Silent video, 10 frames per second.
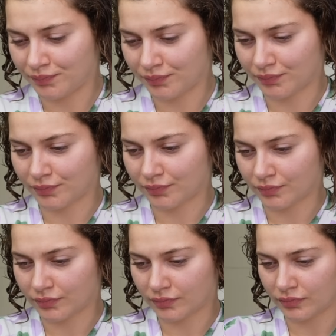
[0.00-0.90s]
Let's
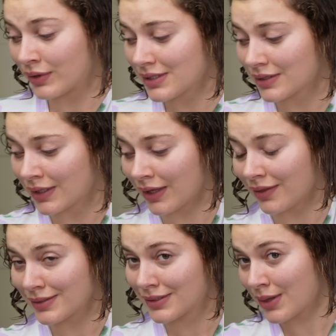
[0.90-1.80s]
see, I recently
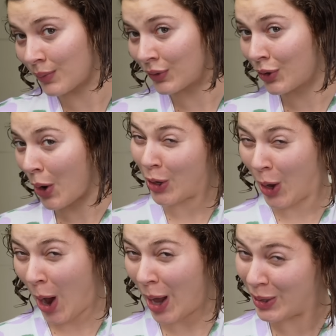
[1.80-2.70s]
this summer
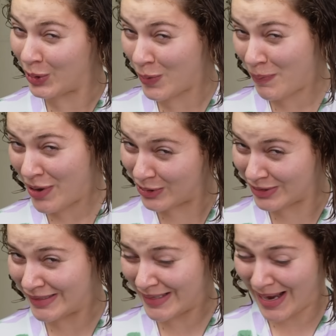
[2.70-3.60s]
got a new
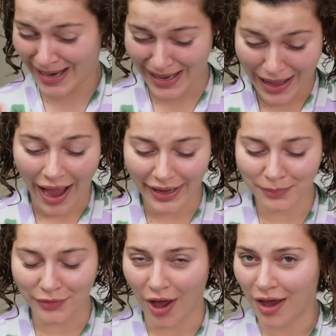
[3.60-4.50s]
piercing. I
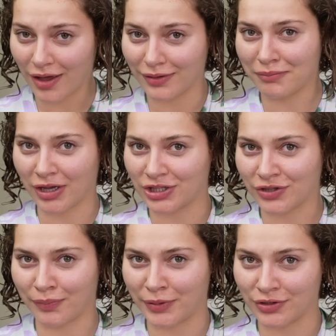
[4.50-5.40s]
am not much
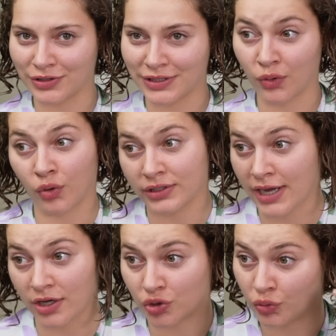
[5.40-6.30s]
of a piercing or a
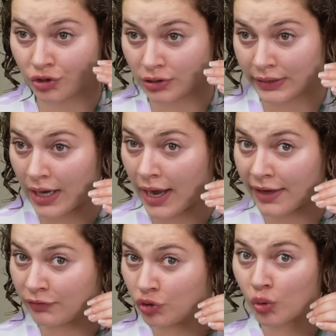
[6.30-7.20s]
tattoo girly. I
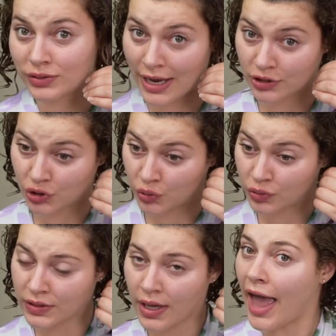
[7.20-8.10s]
have no
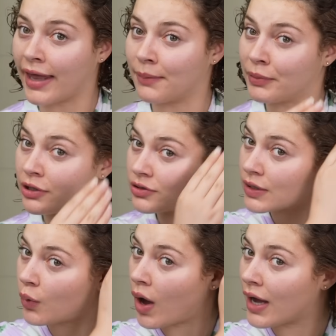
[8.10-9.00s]
tattoos and
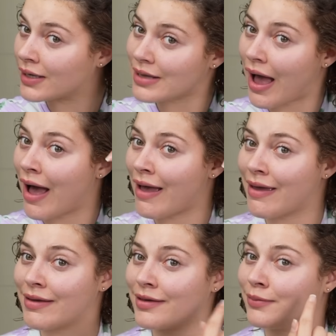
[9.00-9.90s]
piercing wise,
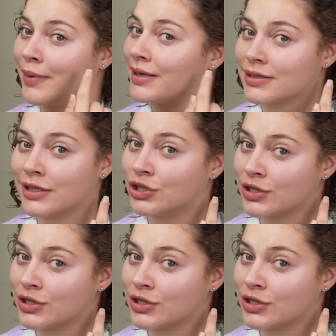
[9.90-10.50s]
I basically